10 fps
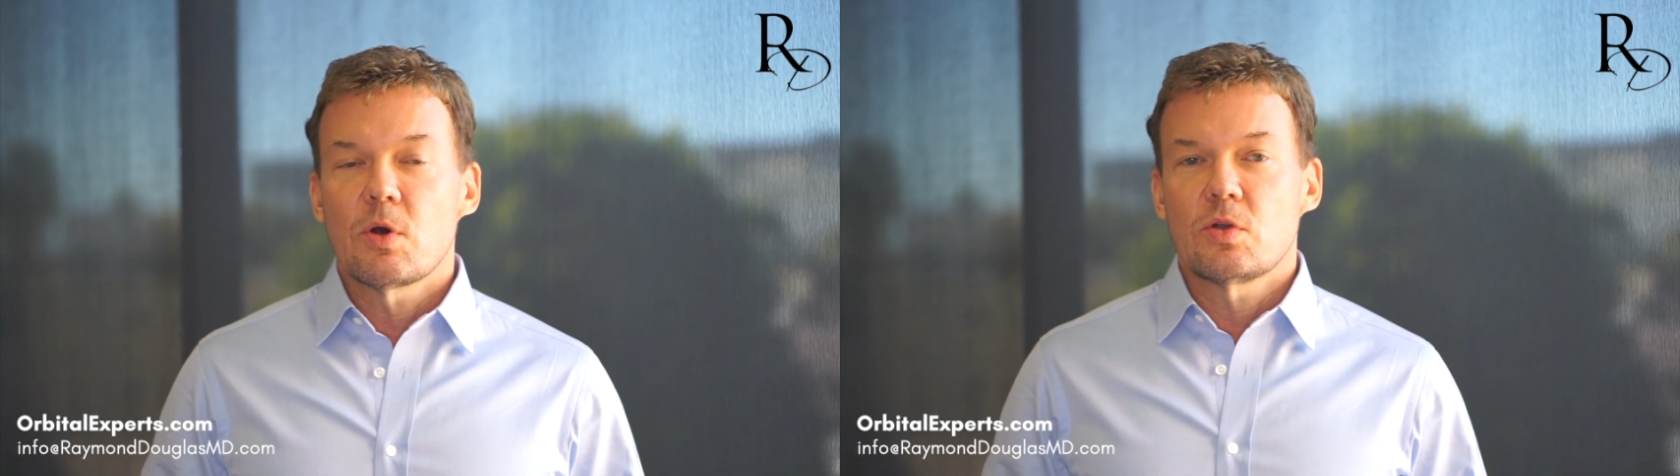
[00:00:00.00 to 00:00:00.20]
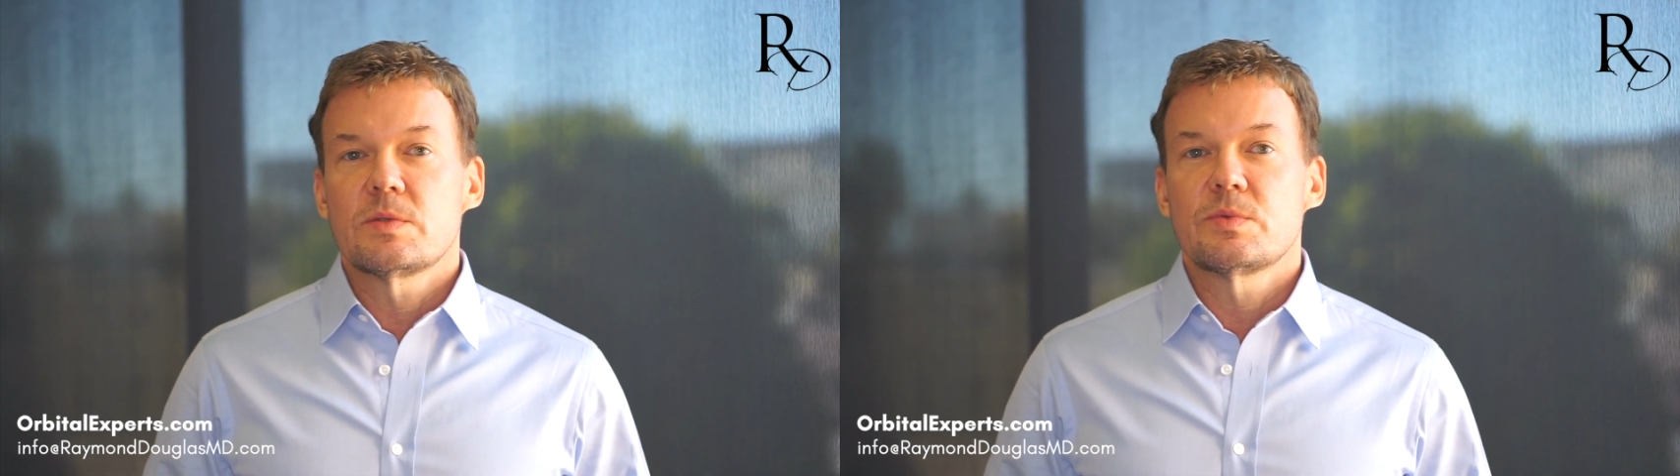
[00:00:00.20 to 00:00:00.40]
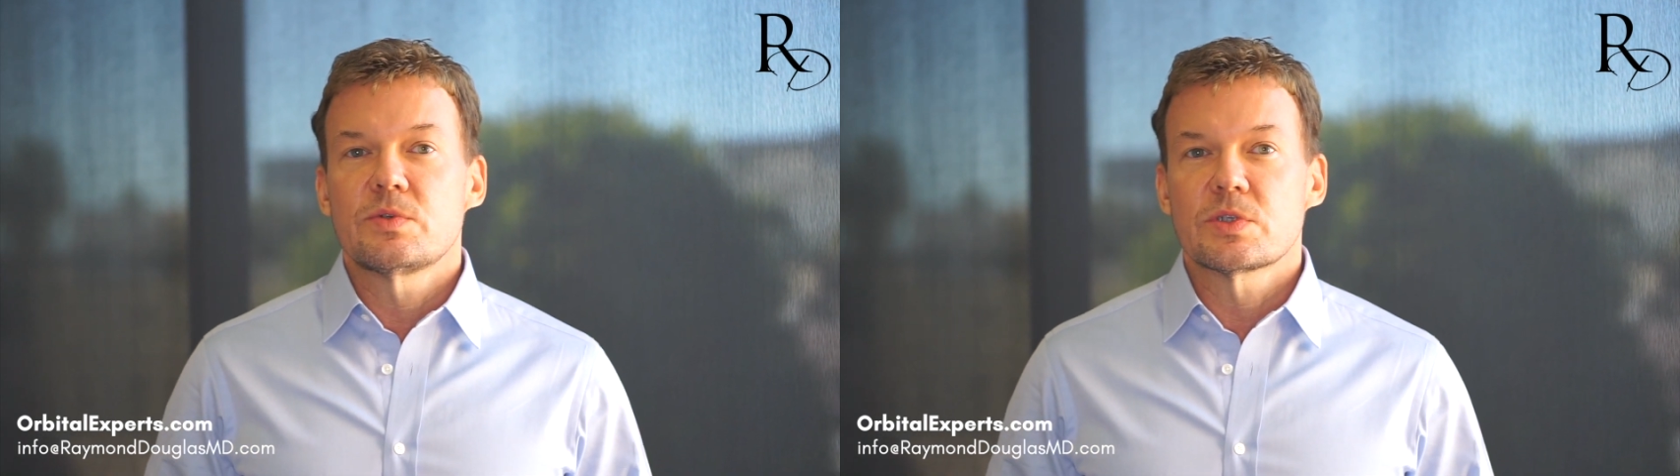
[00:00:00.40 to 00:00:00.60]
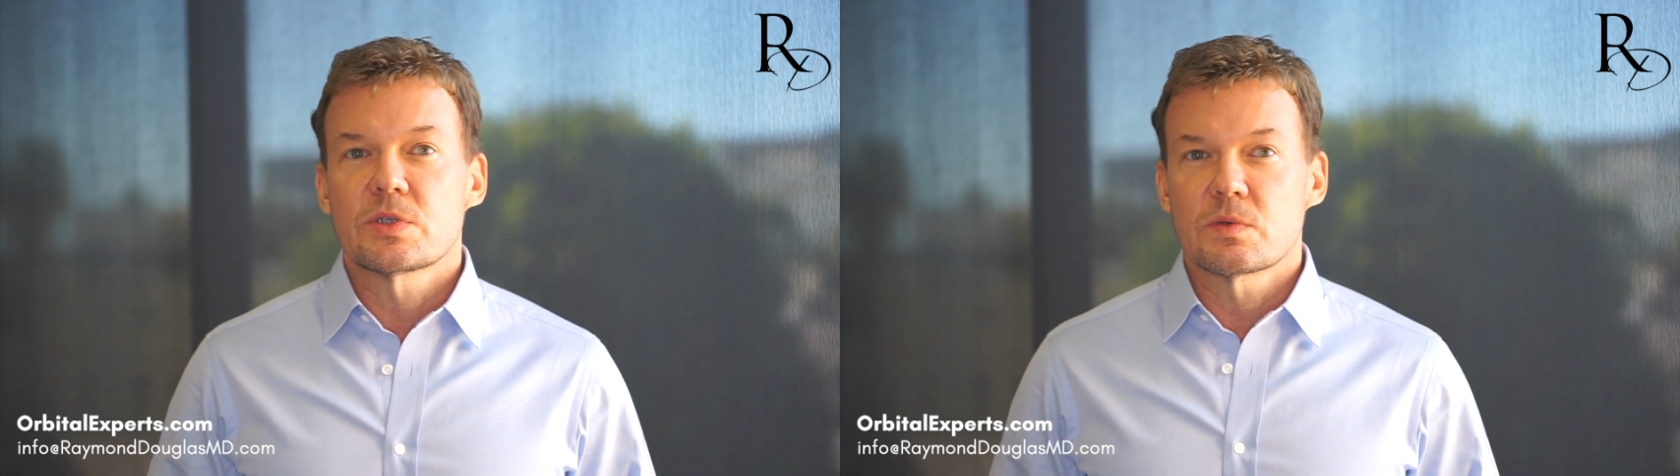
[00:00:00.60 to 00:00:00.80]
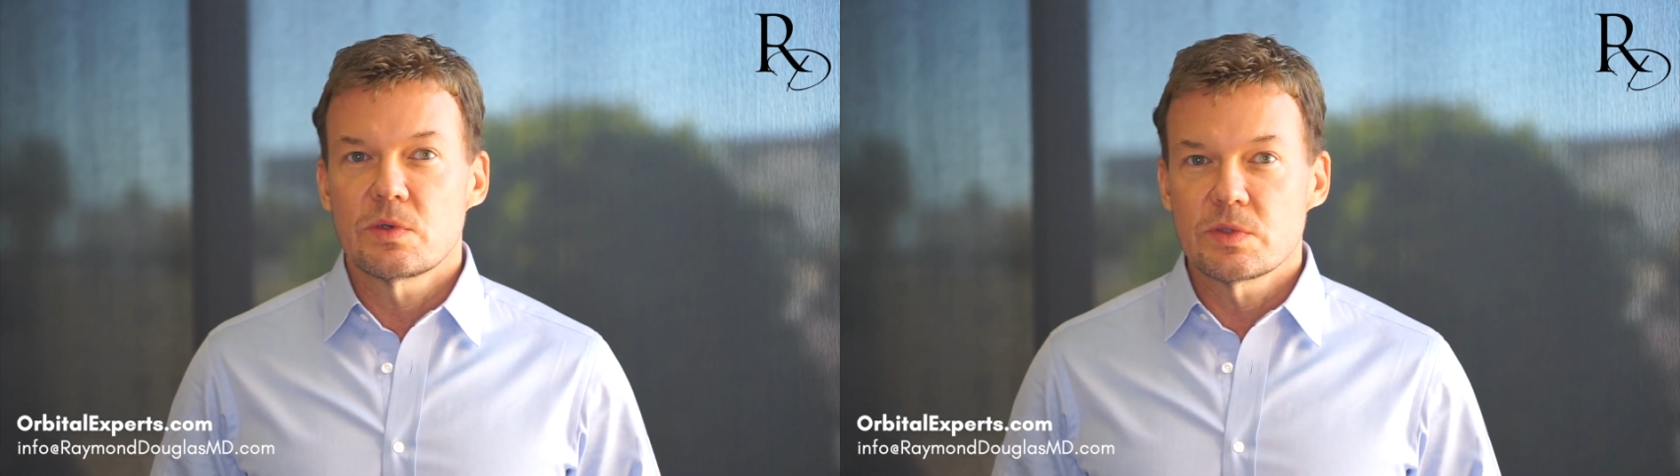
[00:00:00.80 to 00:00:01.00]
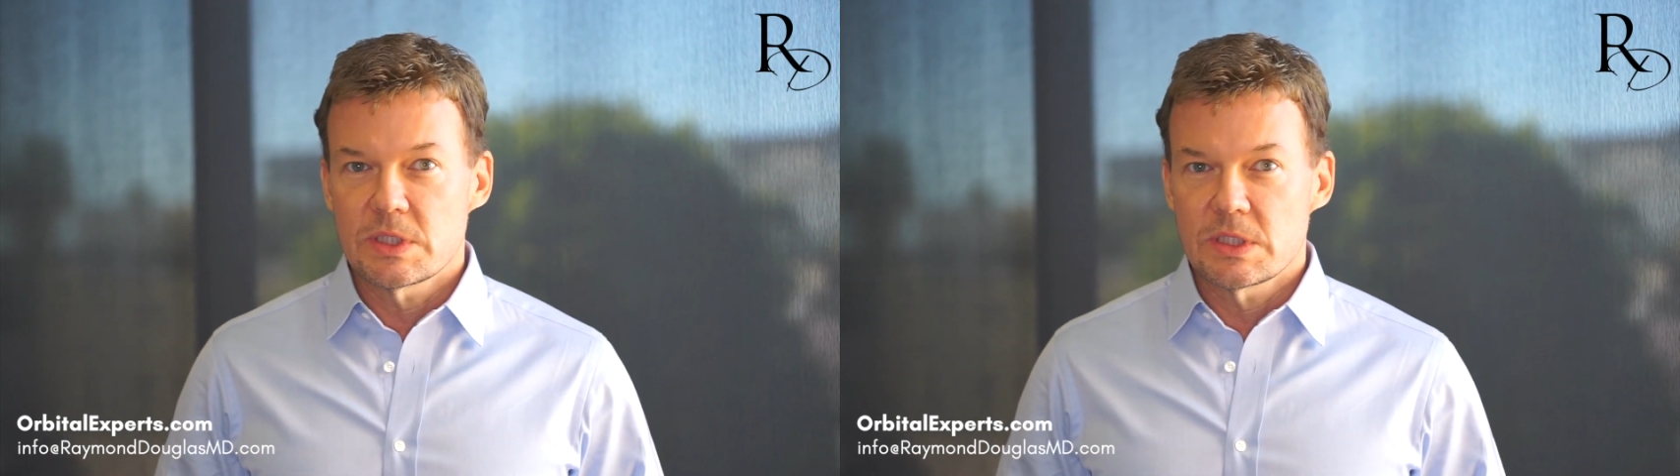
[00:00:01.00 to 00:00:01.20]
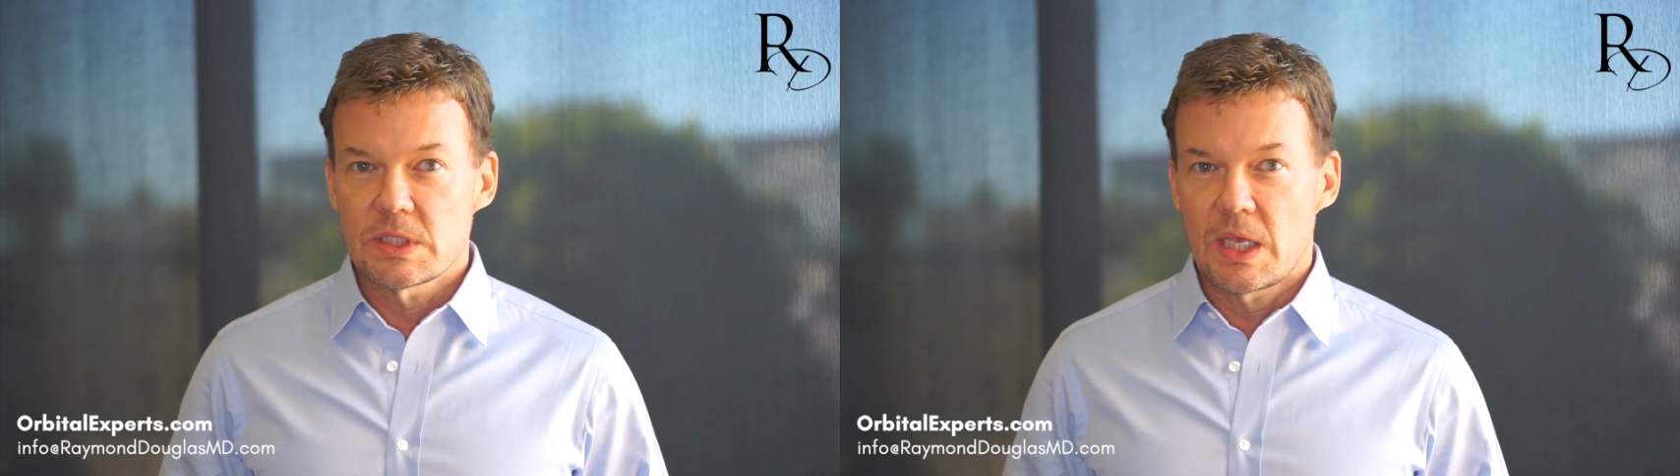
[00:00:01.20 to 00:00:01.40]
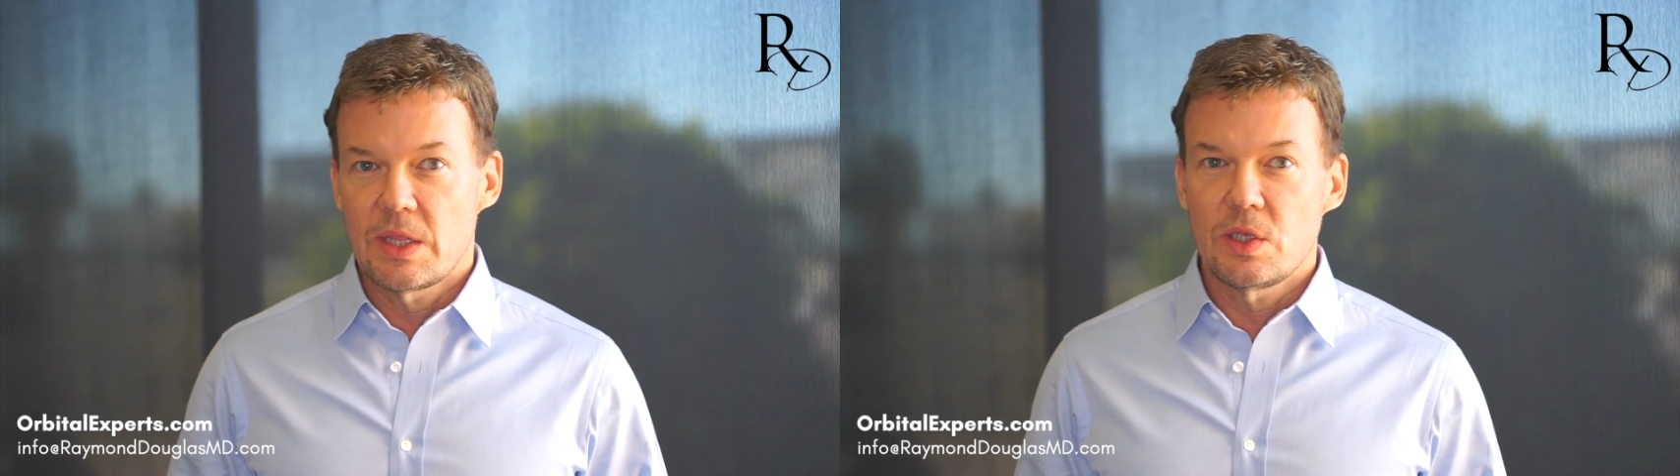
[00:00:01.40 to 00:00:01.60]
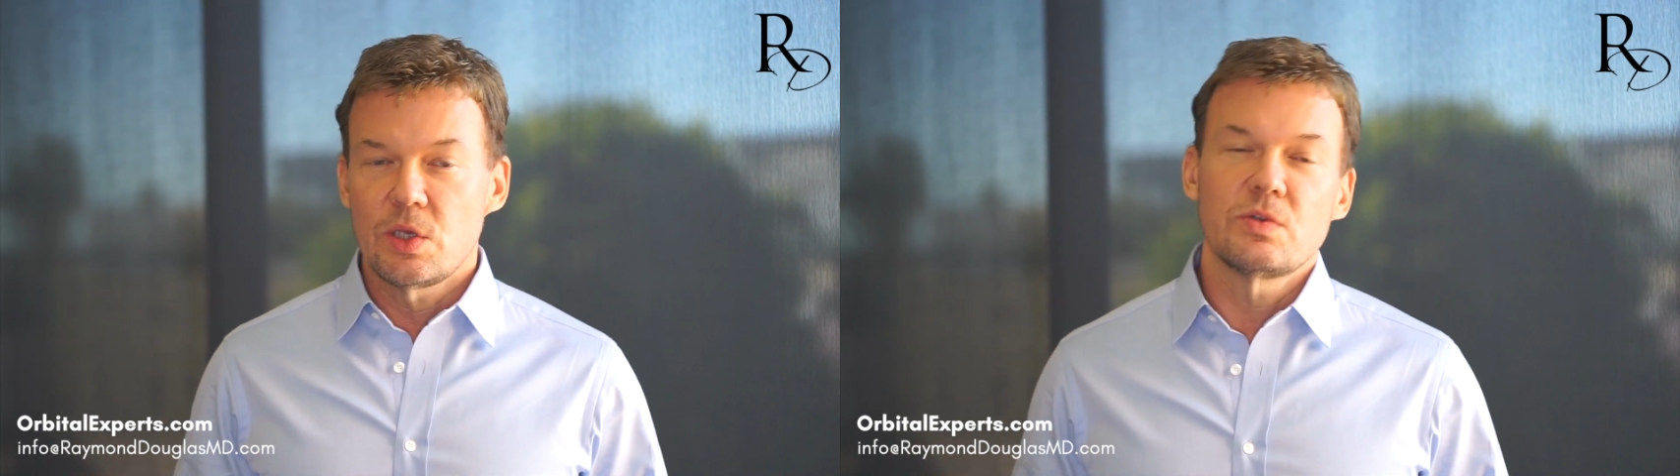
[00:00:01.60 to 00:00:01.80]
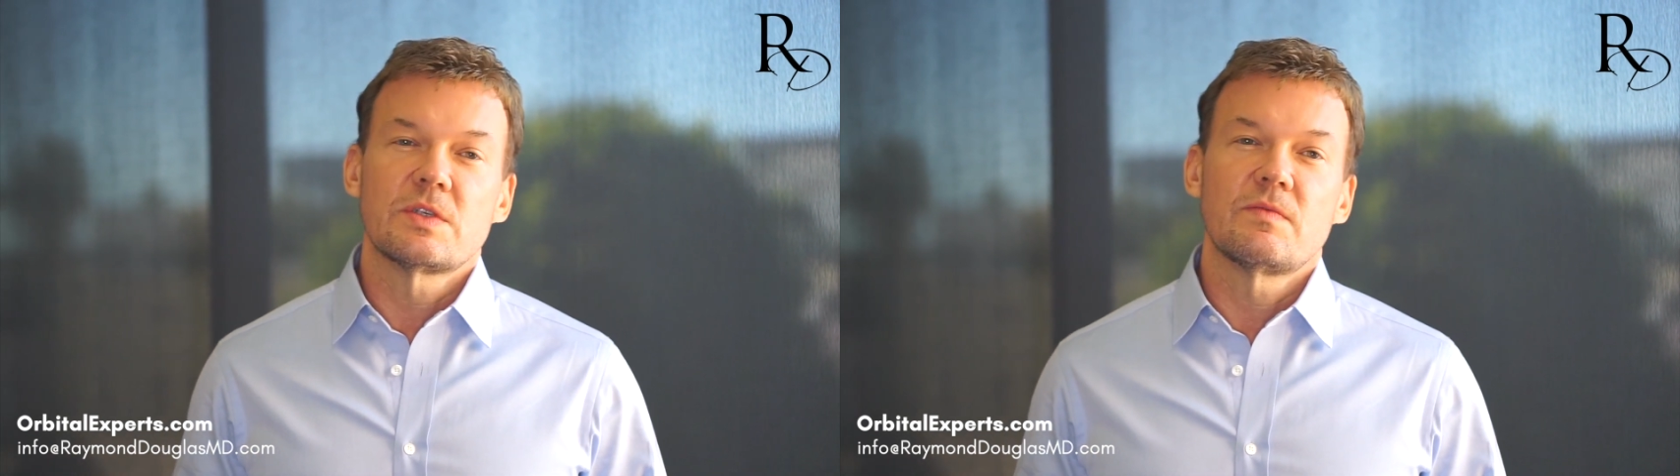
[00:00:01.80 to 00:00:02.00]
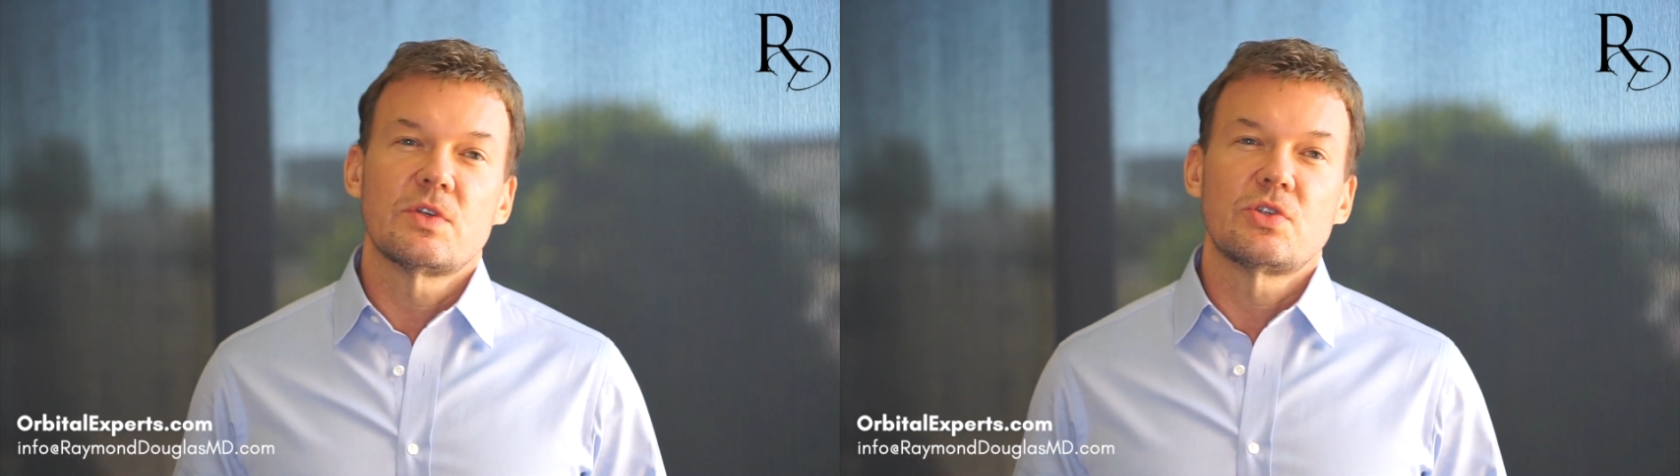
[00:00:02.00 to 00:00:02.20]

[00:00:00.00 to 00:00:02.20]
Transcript: multiple sclerosis and the use of the